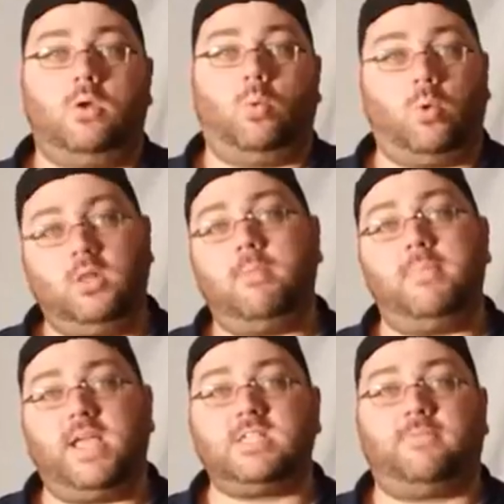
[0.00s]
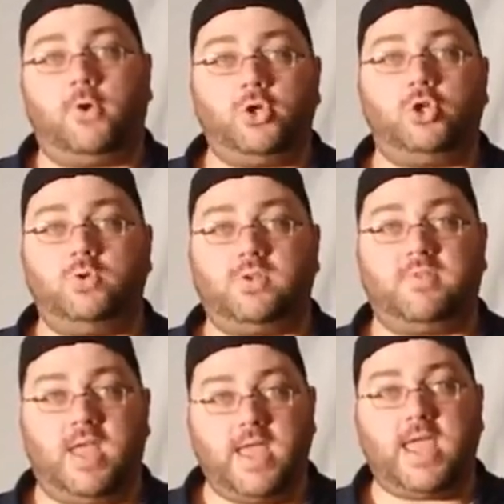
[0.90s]
One of the biggest virtues of
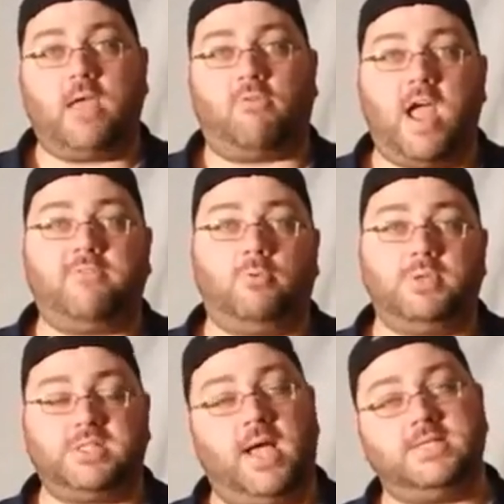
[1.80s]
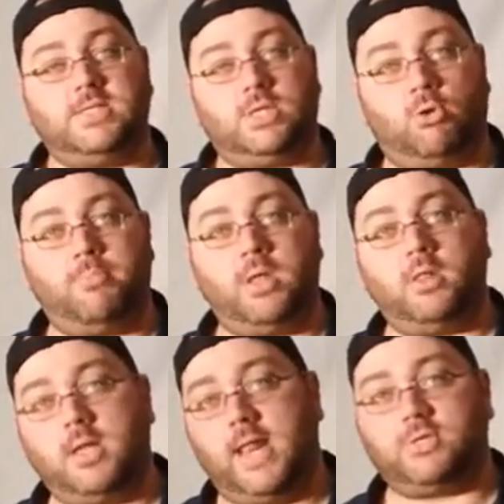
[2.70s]
the AK rifle, besides its
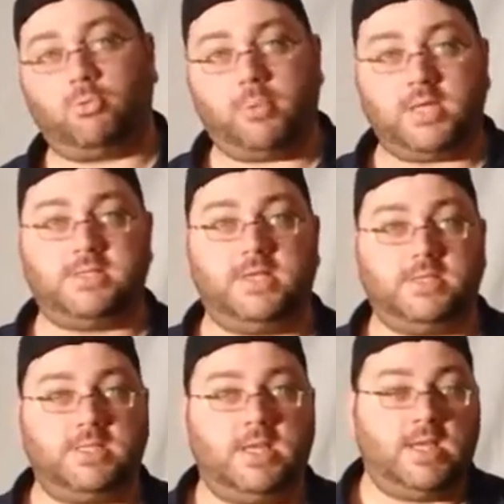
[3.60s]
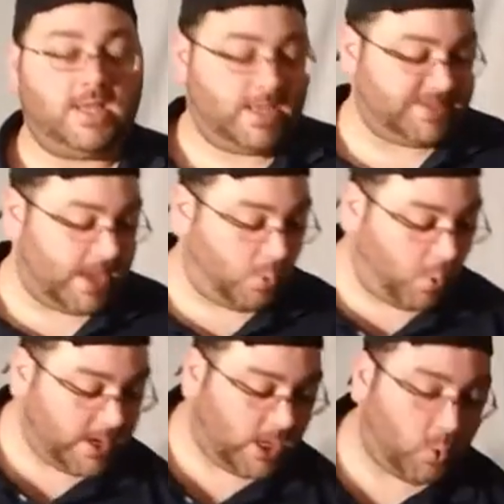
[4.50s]
durability and its robustness, is that
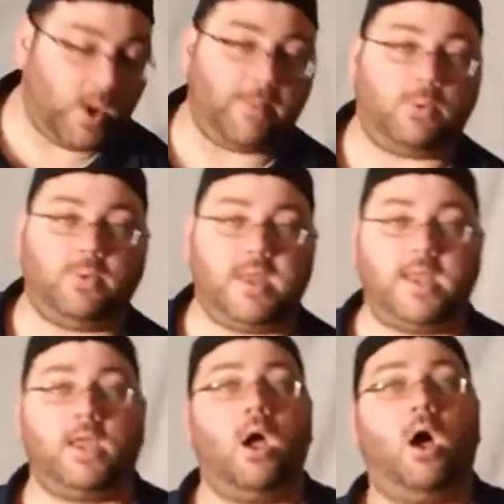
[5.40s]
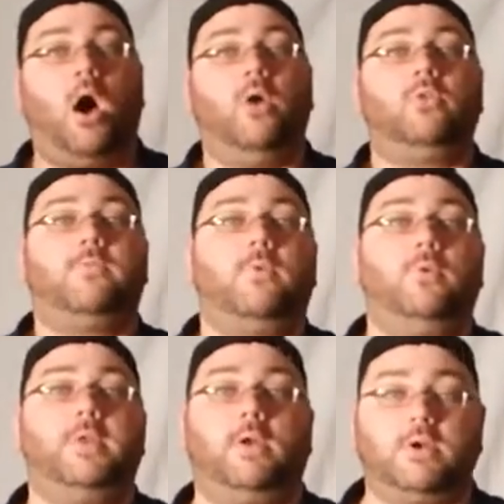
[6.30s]
when equipped with a
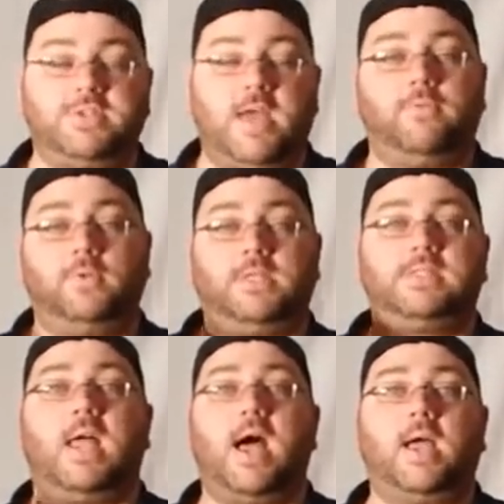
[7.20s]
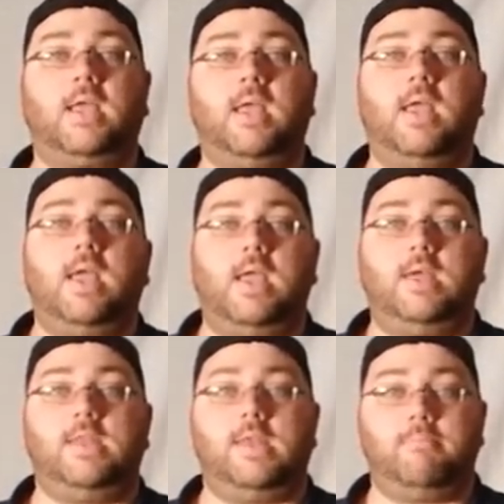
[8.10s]
underfolding or side folding stock,
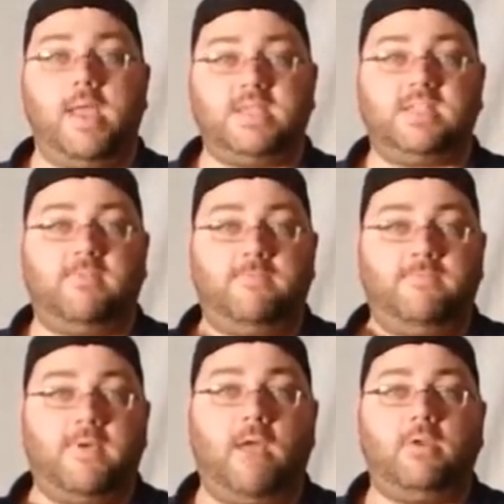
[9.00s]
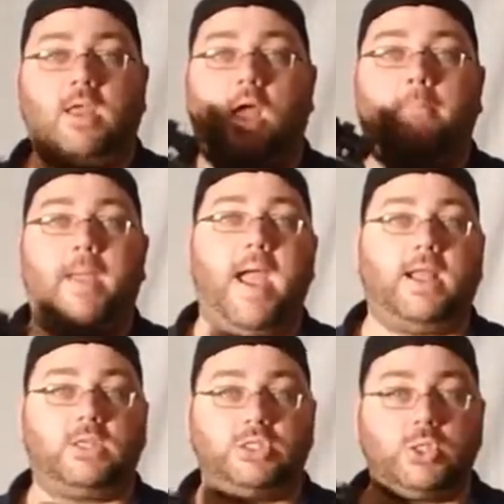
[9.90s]
it makes a very
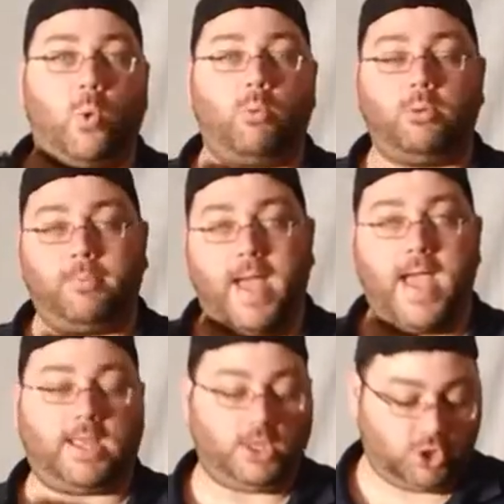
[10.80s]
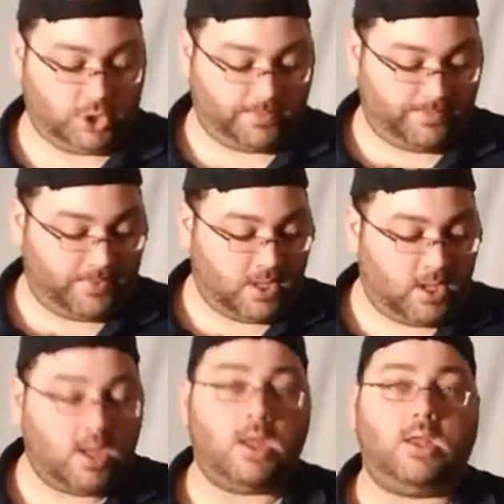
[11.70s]
compact, stowable package.
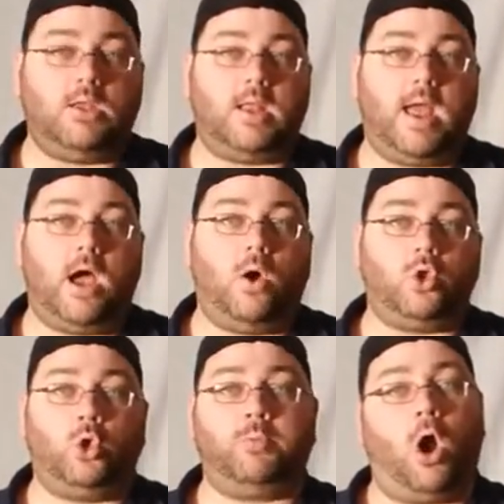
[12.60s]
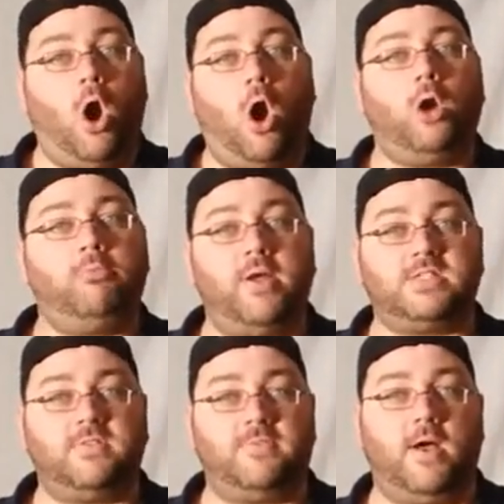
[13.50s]
Now, you'll be
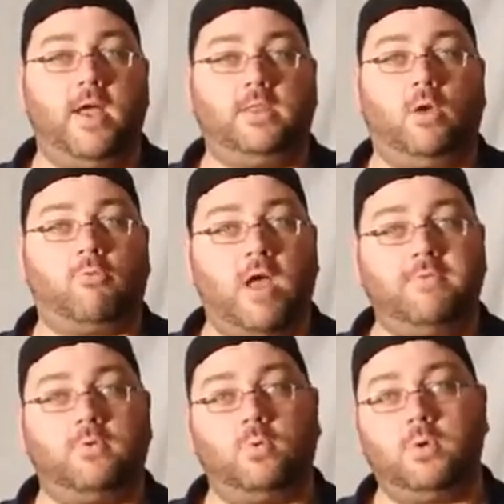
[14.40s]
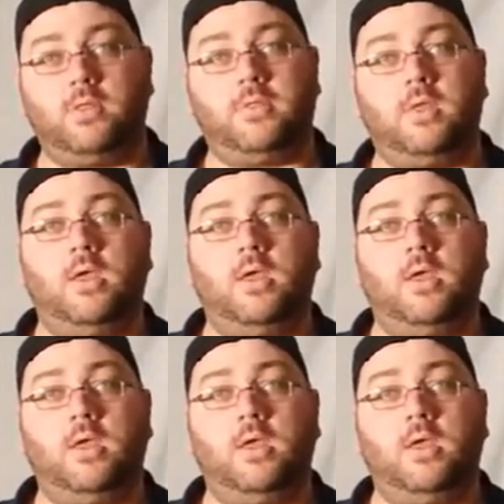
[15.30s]
hard-pressed to find a rifle with